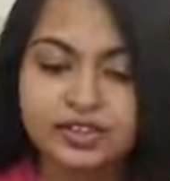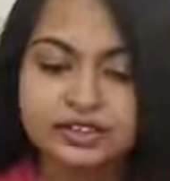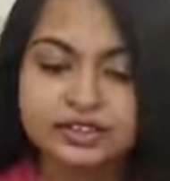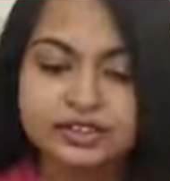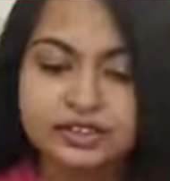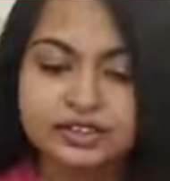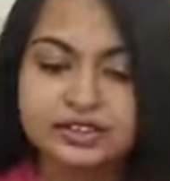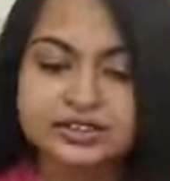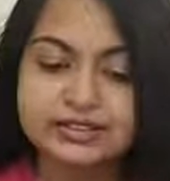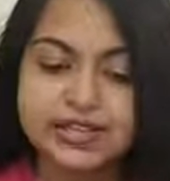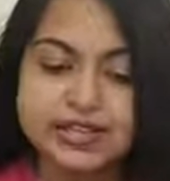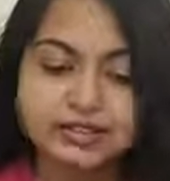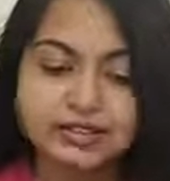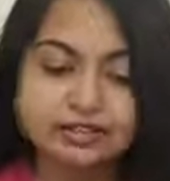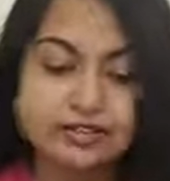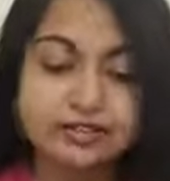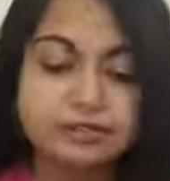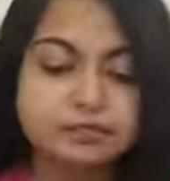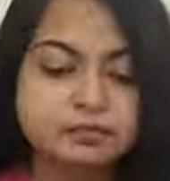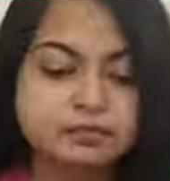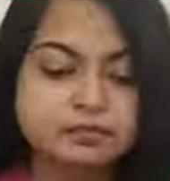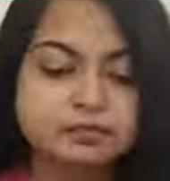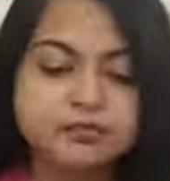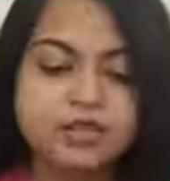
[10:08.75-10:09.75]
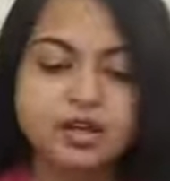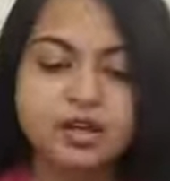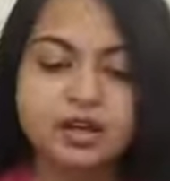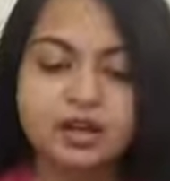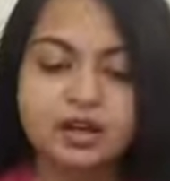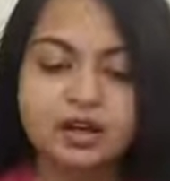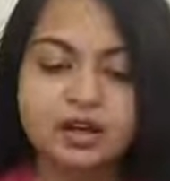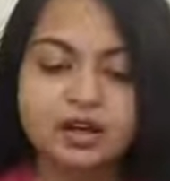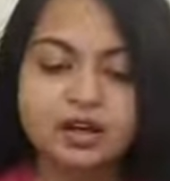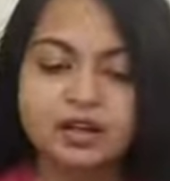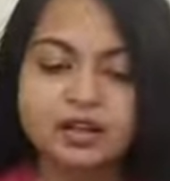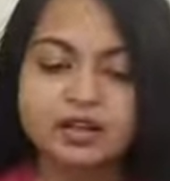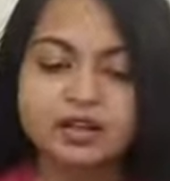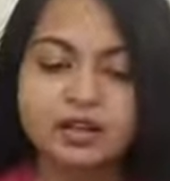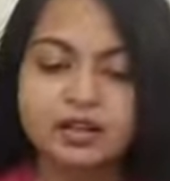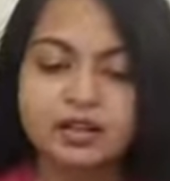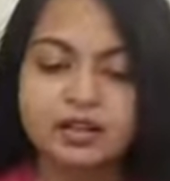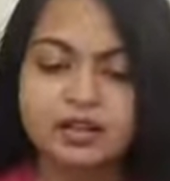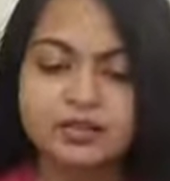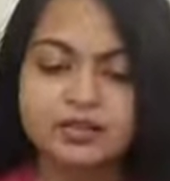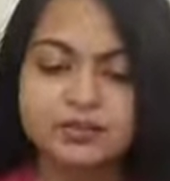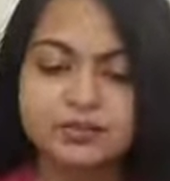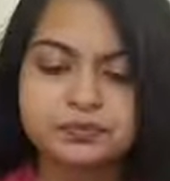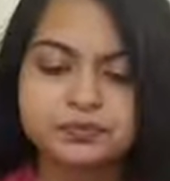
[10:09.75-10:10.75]

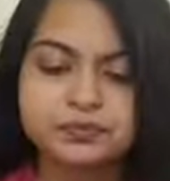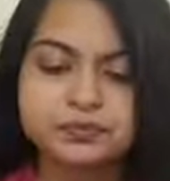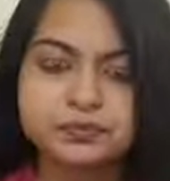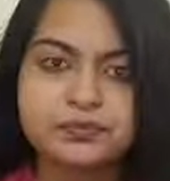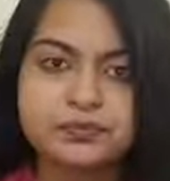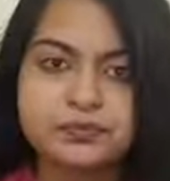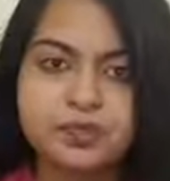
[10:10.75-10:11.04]
then